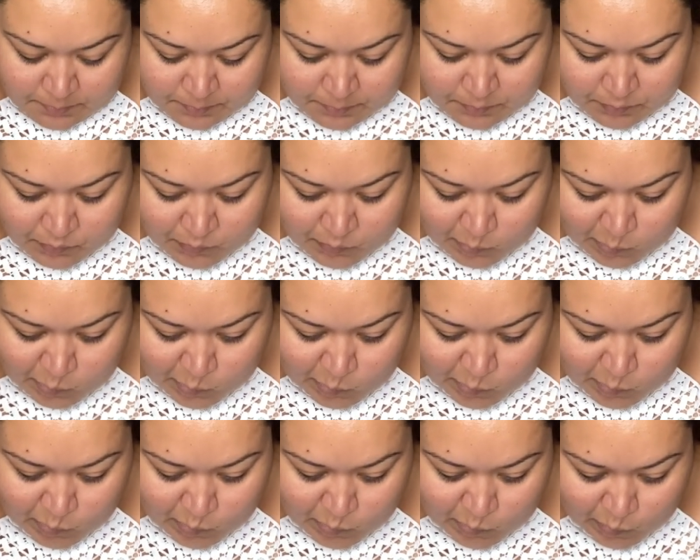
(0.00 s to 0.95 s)

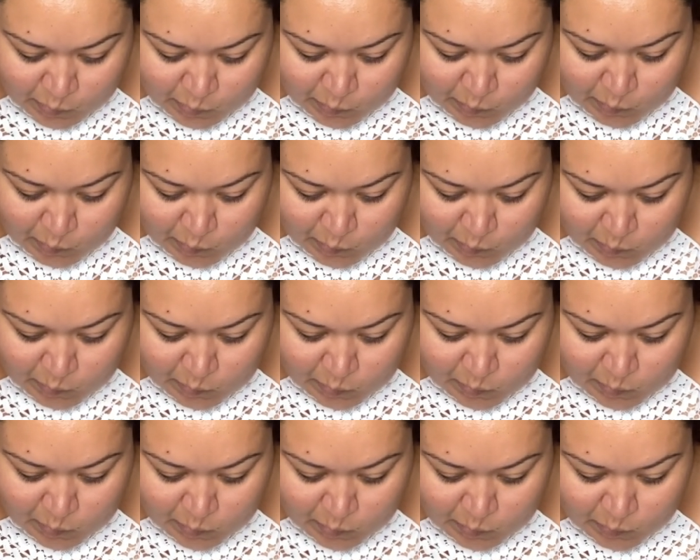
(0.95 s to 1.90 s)

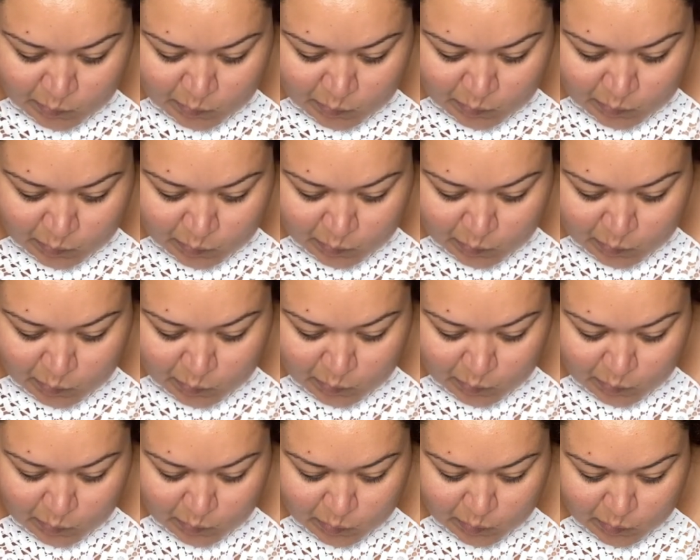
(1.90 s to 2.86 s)

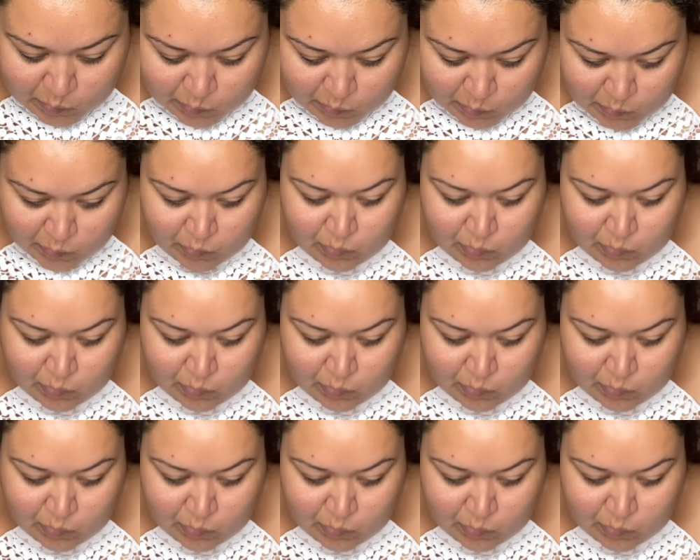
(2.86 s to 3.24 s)
No one is speaking in this clip.